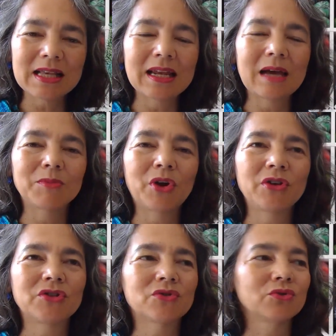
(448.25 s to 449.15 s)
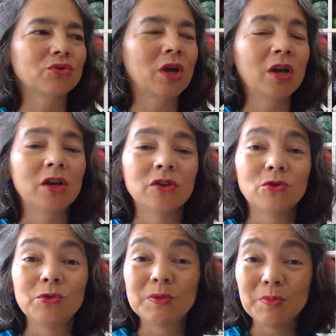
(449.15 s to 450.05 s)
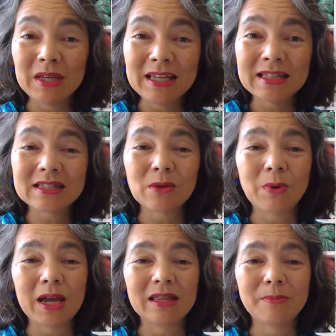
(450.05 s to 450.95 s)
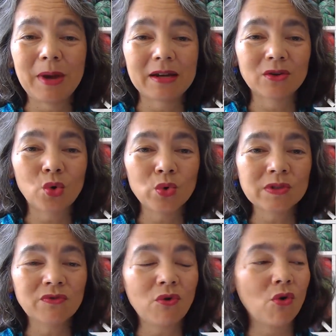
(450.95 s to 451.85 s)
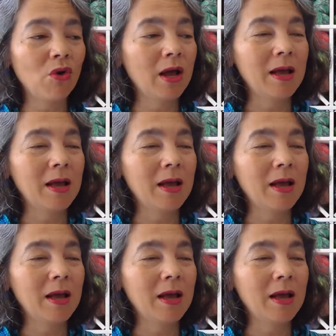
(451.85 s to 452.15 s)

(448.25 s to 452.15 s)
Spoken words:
and I'm going to use beads the way the pattern calls for,